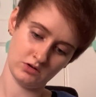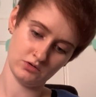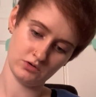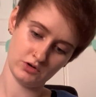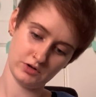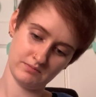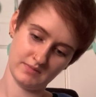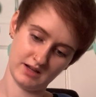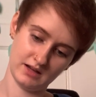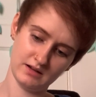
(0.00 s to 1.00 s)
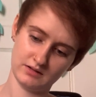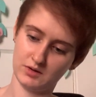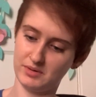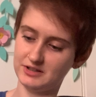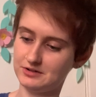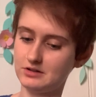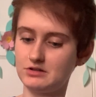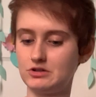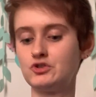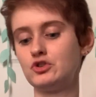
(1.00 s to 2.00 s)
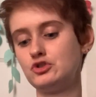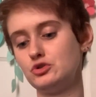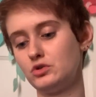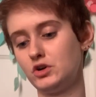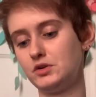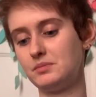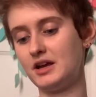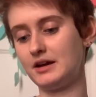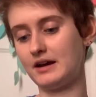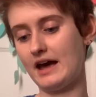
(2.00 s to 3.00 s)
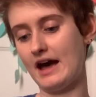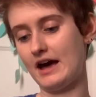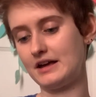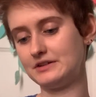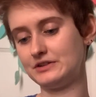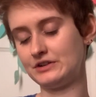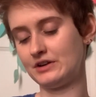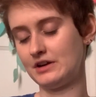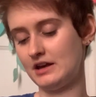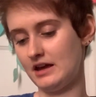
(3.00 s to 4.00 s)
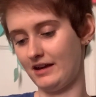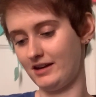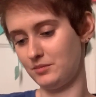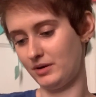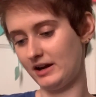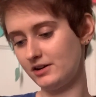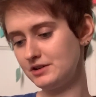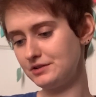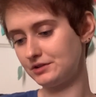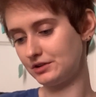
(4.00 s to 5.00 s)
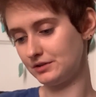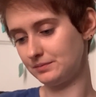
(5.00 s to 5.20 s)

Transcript: you could make, the best decision you could make as a parent